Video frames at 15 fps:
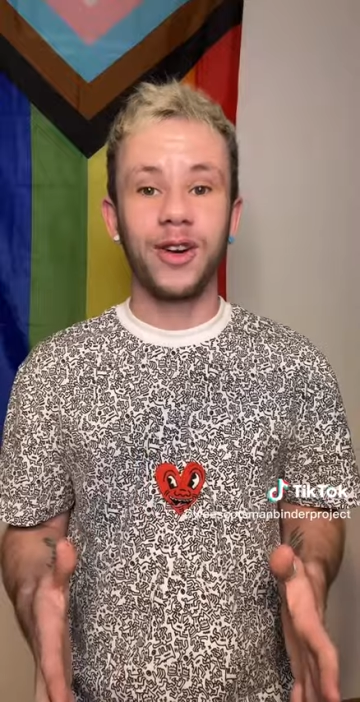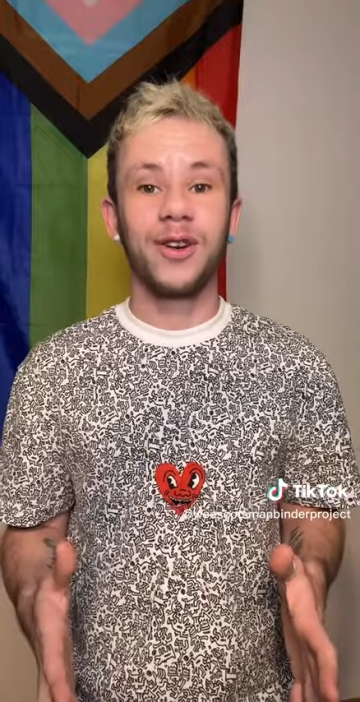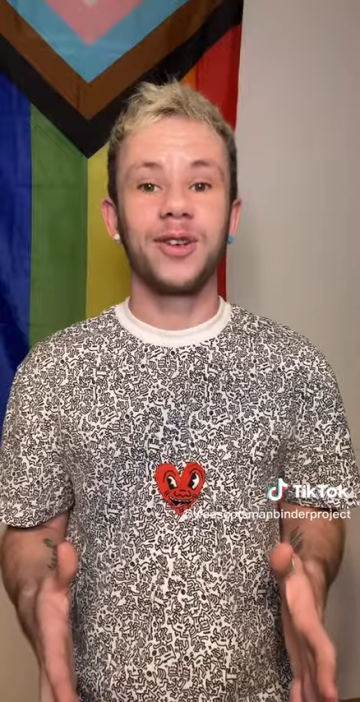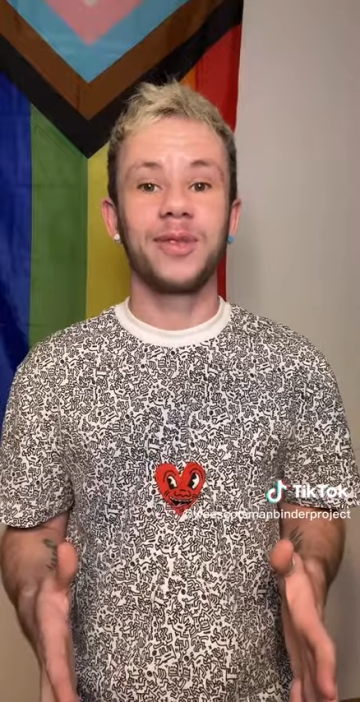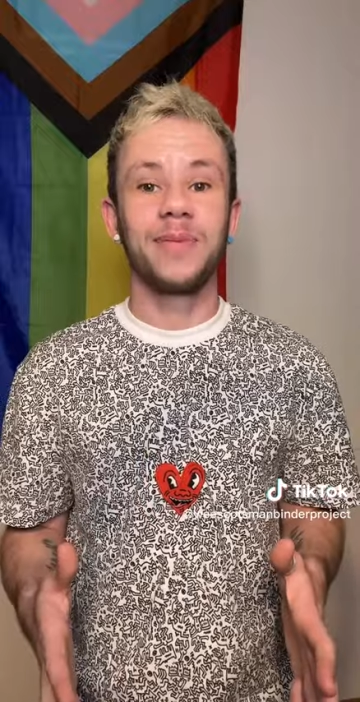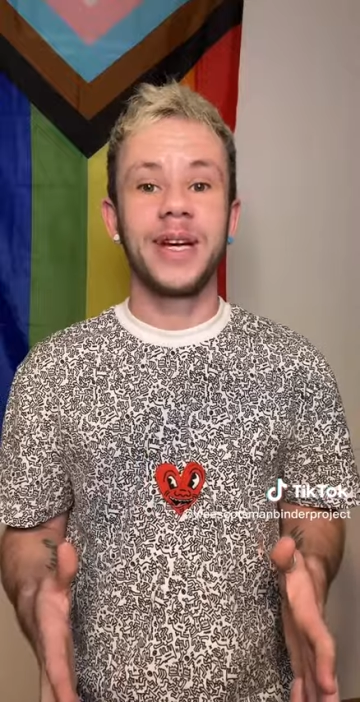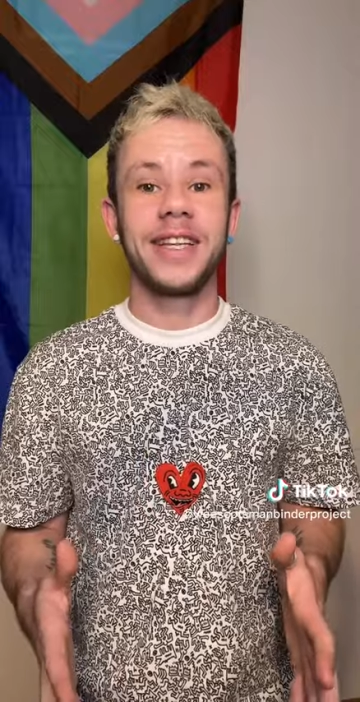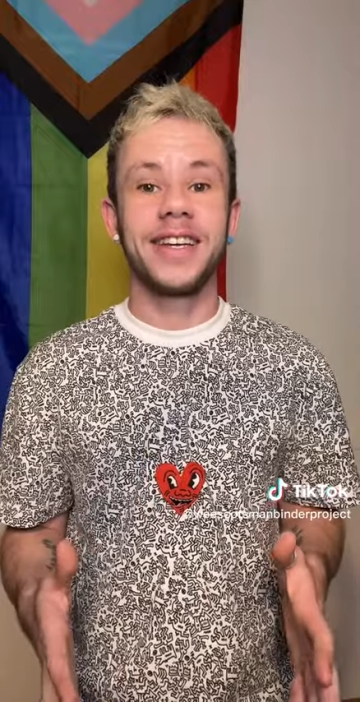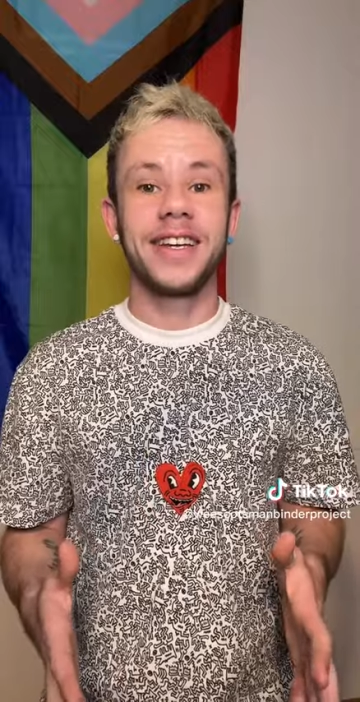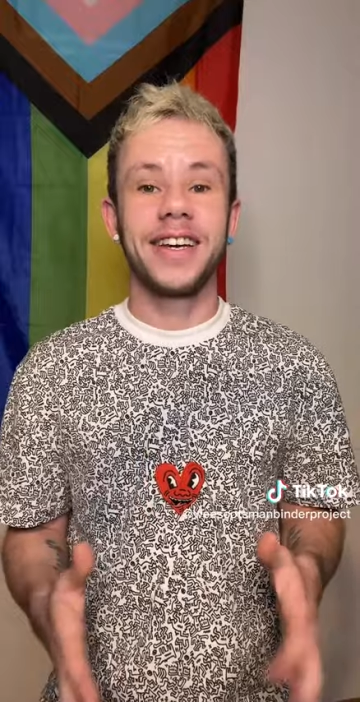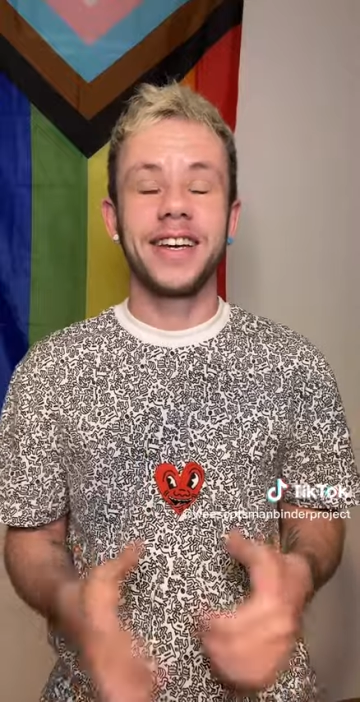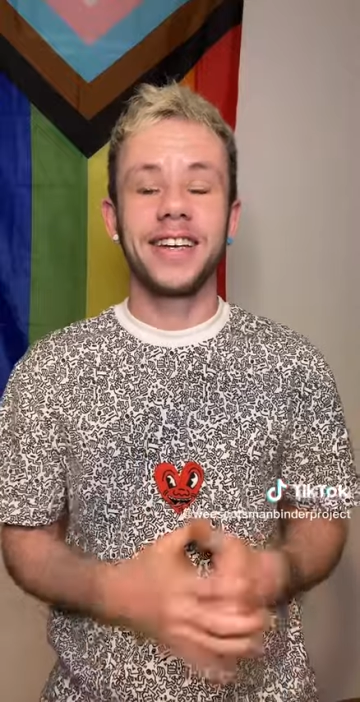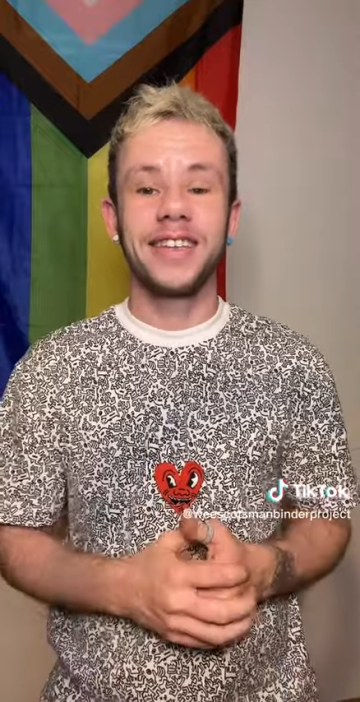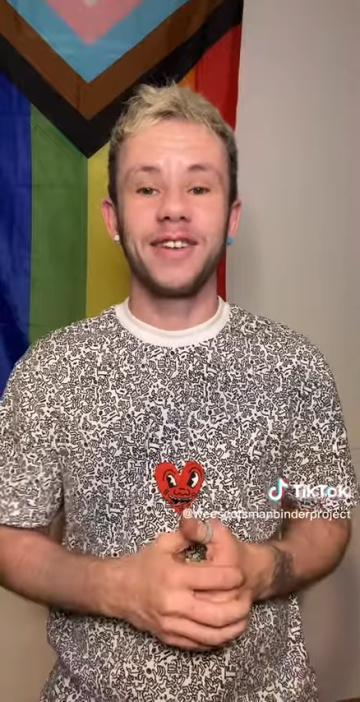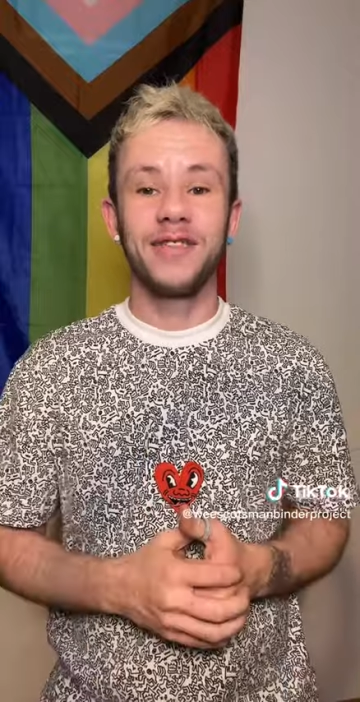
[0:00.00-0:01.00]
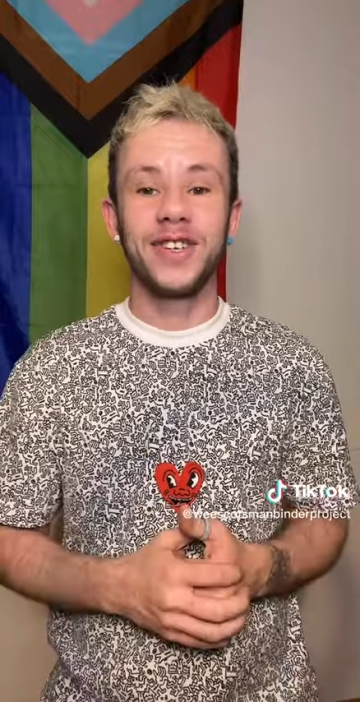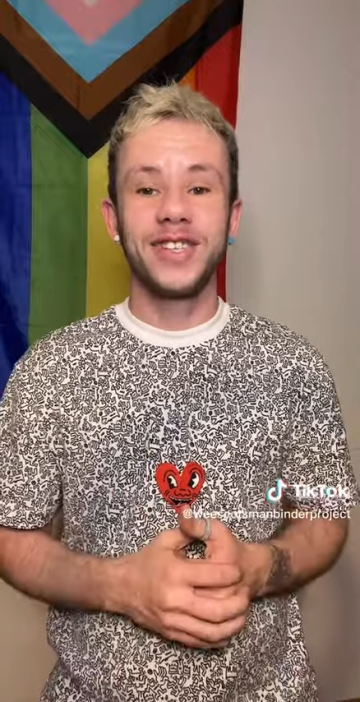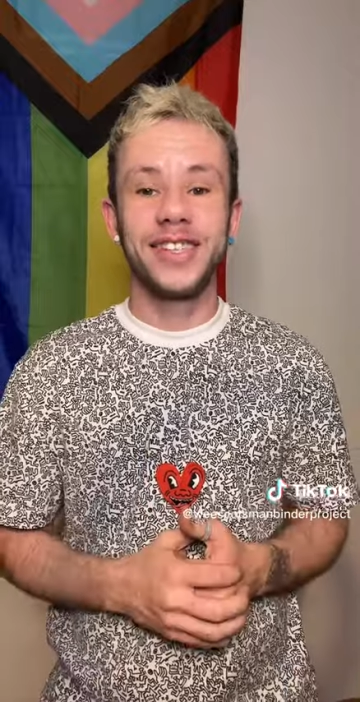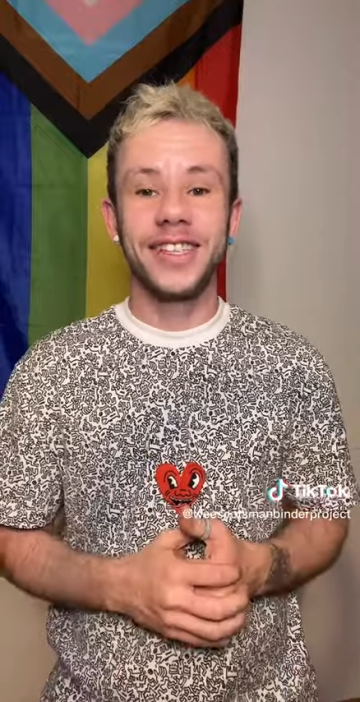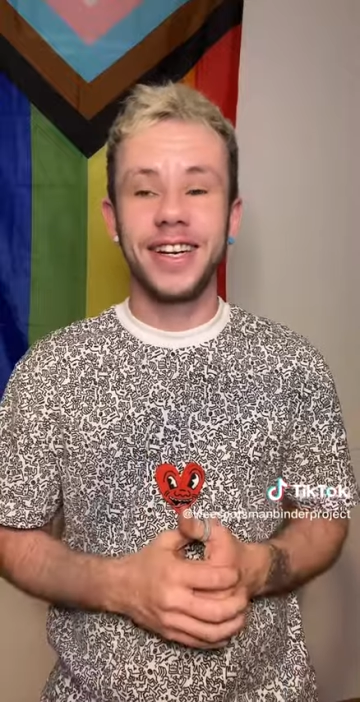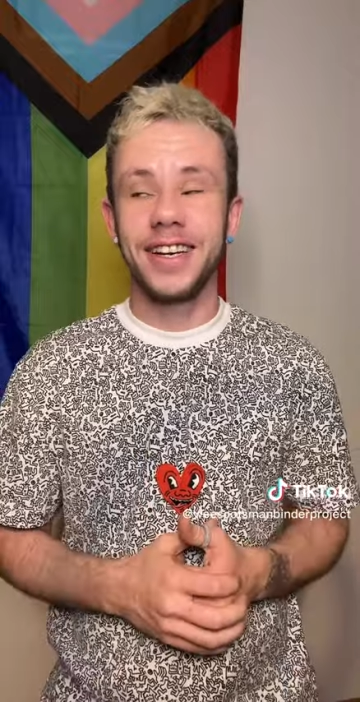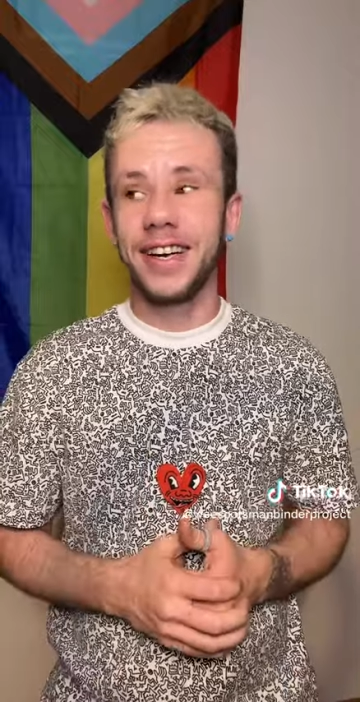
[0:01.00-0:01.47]
Cosmedicare in
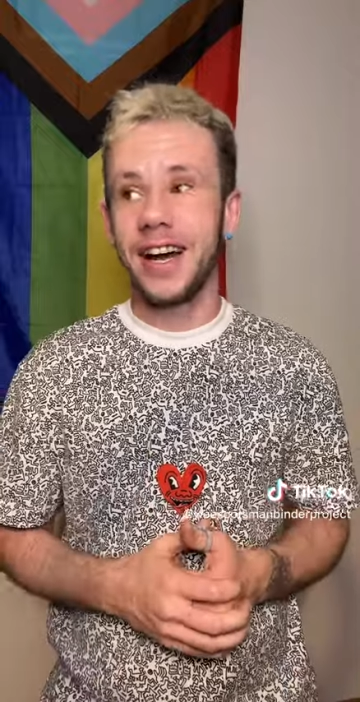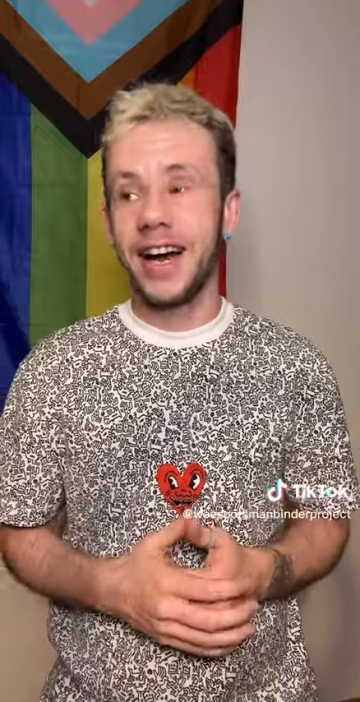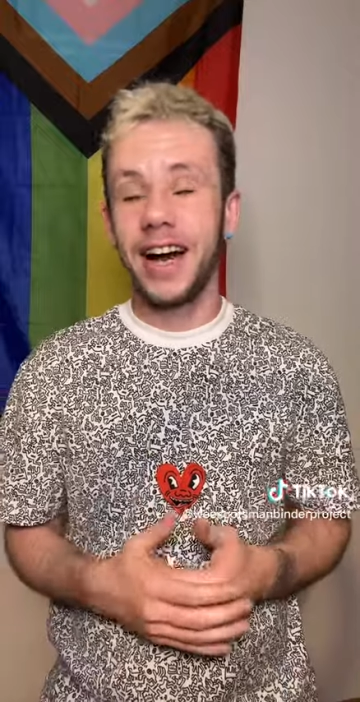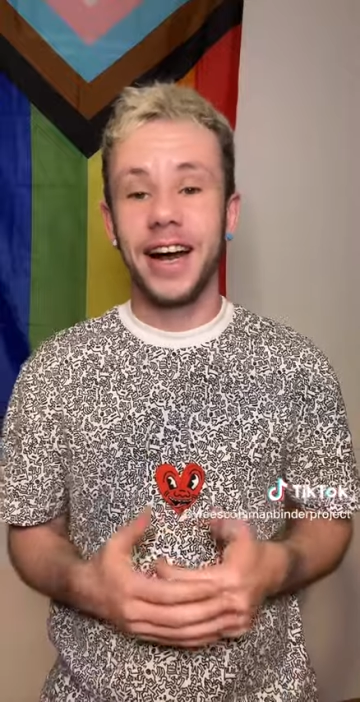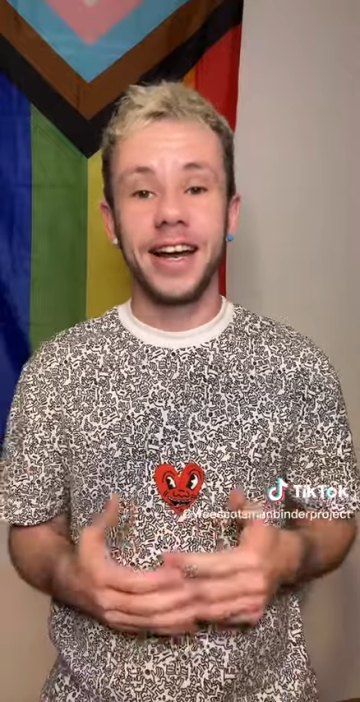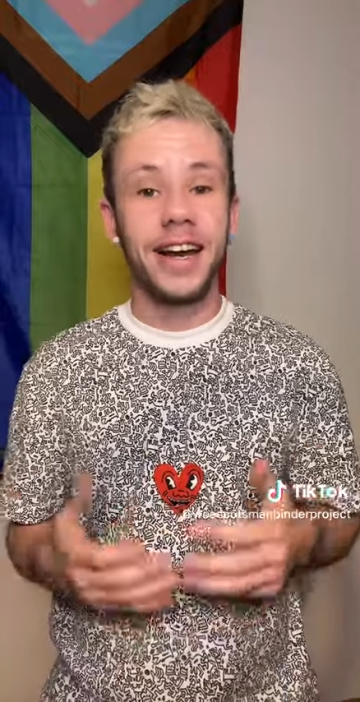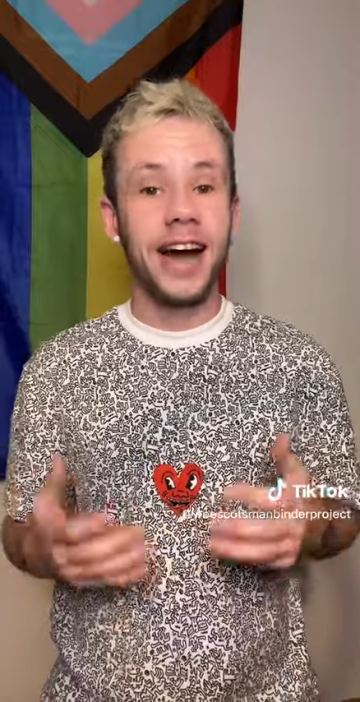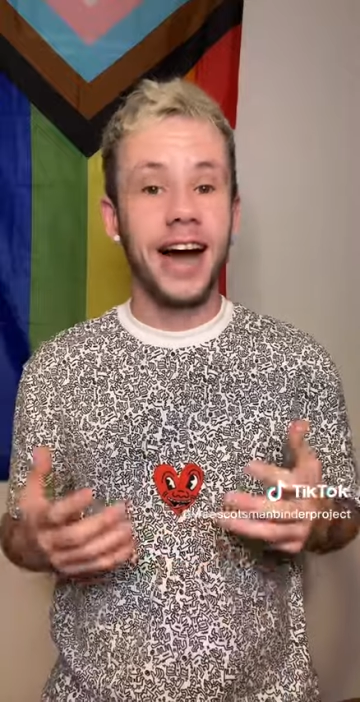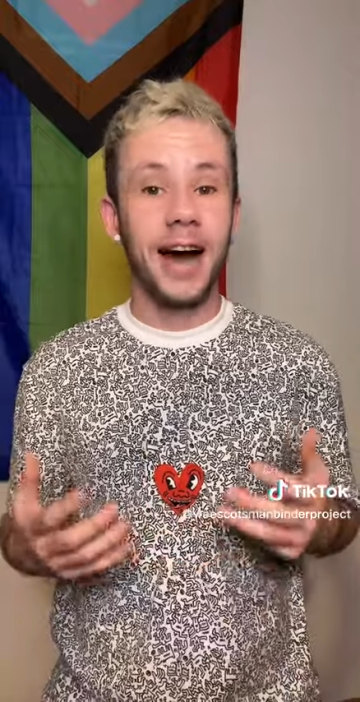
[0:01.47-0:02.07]
Livingston and